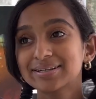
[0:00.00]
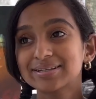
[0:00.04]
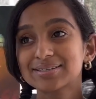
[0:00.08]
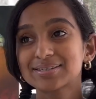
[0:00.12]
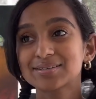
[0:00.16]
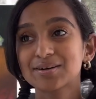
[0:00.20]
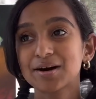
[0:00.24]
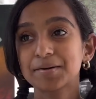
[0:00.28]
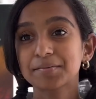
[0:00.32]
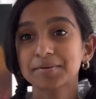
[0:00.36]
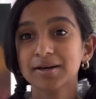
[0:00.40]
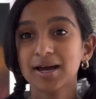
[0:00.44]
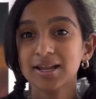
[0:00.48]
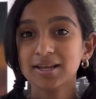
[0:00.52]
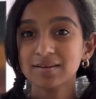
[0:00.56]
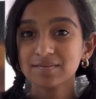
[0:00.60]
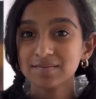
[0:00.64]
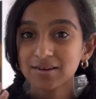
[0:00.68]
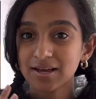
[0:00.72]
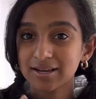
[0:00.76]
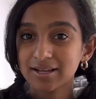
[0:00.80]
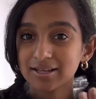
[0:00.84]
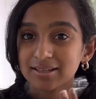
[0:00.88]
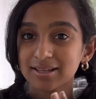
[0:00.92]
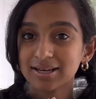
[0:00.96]
So I'm kind of
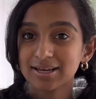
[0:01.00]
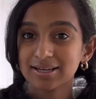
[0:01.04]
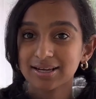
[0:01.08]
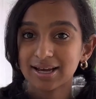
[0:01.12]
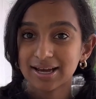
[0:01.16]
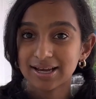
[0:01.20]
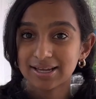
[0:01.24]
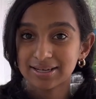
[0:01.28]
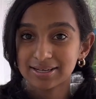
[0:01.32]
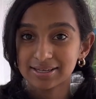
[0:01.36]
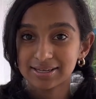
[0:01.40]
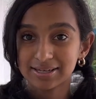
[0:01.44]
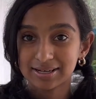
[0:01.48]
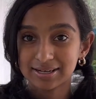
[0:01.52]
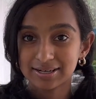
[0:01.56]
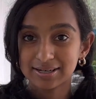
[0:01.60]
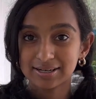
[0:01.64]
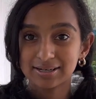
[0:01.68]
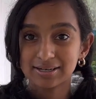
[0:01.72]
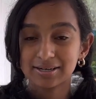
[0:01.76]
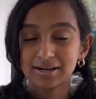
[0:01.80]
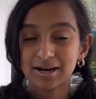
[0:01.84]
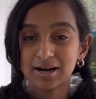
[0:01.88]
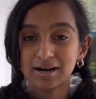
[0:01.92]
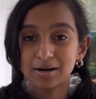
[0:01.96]
getting like an idea,
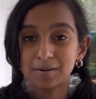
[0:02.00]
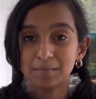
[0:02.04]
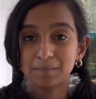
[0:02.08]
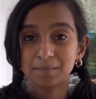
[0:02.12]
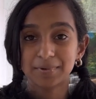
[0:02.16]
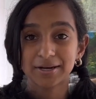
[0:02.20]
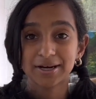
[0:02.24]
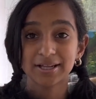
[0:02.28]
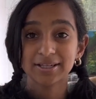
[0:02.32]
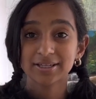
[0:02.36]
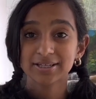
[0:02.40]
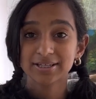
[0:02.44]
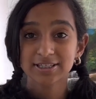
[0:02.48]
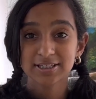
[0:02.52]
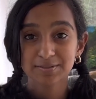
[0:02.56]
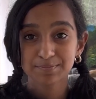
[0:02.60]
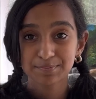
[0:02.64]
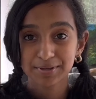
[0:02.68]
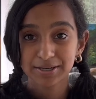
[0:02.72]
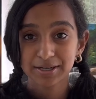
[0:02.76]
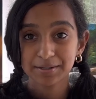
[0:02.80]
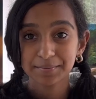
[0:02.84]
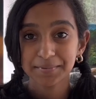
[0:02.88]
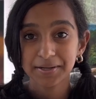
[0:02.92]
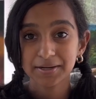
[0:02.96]
but I'll
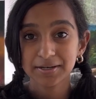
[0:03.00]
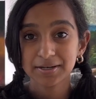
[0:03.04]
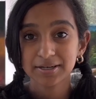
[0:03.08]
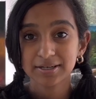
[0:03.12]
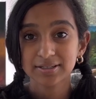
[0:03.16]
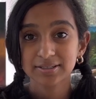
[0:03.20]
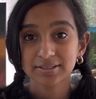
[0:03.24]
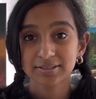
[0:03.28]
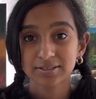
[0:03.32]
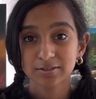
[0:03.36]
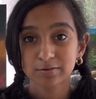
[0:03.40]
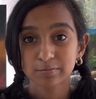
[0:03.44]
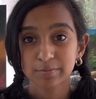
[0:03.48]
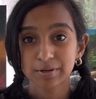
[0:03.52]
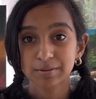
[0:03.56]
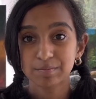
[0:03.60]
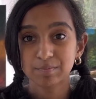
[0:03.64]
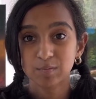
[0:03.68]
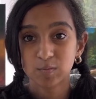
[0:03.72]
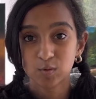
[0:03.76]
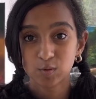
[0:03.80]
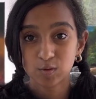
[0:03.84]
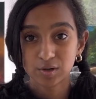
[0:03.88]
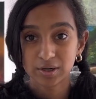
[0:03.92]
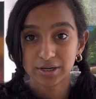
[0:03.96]
explain about it a little bit
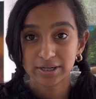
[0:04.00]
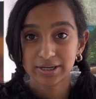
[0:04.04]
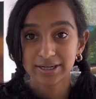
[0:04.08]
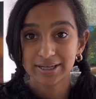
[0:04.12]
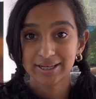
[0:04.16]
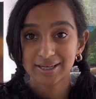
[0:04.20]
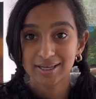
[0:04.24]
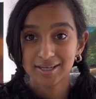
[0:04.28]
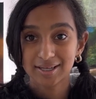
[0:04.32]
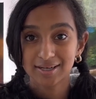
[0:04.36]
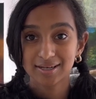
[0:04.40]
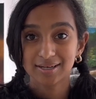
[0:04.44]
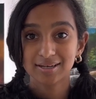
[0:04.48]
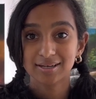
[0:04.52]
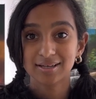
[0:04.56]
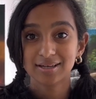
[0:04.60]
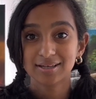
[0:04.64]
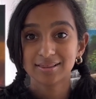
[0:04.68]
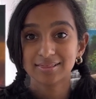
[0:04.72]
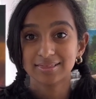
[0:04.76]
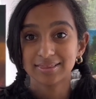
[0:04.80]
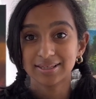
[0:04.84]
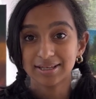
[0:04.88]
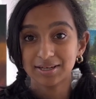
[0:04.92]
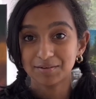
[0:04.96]
more in
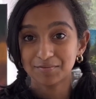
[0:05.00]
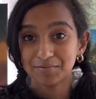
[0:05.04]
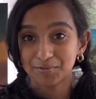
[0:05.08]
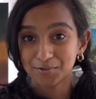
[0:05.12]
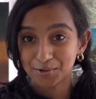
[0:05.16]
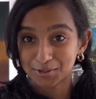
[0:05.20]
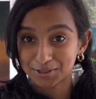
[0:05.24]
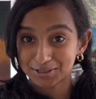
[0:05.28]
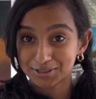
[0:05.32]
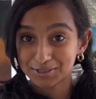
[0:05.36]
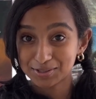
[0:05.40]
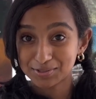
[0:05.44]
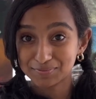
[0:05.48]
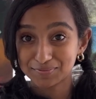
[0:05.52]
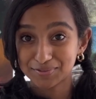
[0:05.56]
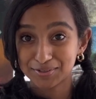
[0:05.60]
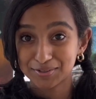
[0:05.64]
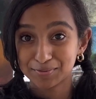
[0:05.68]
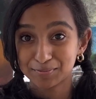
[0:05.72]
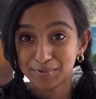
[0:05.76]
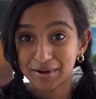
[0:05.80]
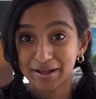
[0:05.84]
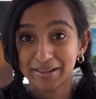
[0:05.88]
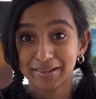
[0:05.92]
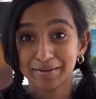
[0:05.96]
the
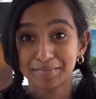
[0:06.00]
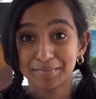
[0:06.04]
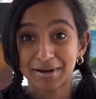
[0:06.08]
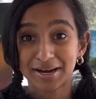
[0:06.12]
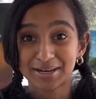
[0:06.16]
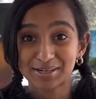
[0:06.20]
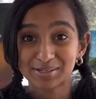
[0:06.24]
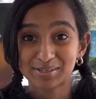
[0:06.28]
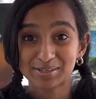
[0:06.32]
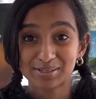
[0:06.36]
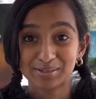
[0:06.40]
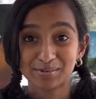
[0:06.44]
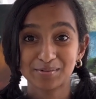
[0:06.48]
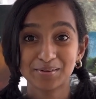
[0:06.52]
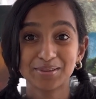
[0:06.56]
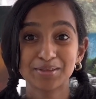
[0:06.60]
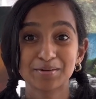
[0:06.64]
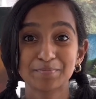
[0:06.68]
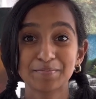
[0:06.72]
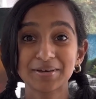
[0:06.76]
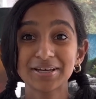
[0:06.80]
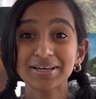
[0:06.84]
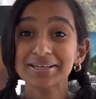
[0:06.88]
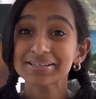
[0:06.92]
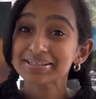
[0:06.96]
voiceover while I'm actually doing the
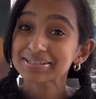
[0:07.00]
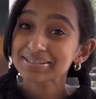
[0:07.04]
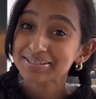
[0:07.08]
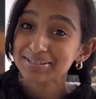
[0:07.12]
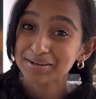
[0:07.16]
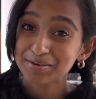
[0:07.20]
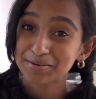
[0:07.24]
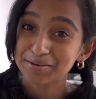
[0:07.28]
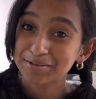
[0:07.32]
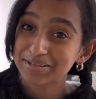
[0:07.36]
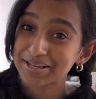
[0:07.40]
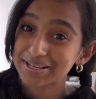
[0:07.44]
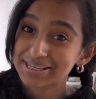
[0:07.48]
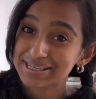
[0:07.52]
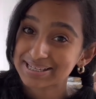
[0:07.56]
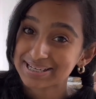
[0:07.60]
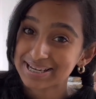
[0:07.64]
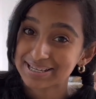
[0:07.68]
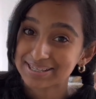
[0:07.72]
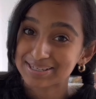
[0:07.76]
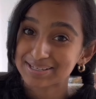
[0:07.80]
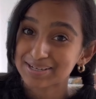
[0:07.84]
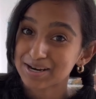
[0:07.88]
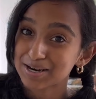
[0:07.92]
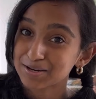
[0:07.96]
piece. So let's
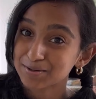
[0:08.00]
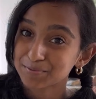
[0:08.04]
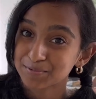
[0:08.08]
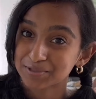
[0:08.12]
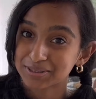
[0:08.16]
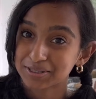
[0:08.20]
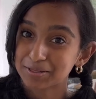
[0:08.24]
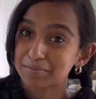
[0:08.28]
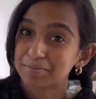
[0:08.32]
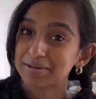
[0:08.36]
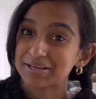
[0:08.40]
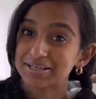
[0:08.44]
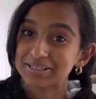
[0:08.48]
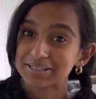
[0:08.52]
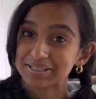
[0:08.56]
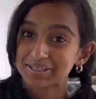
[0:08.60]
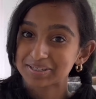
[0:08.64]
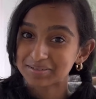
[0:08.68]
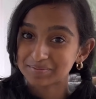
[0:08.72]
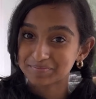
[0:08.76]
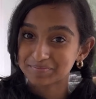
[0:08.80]
get started with the piece.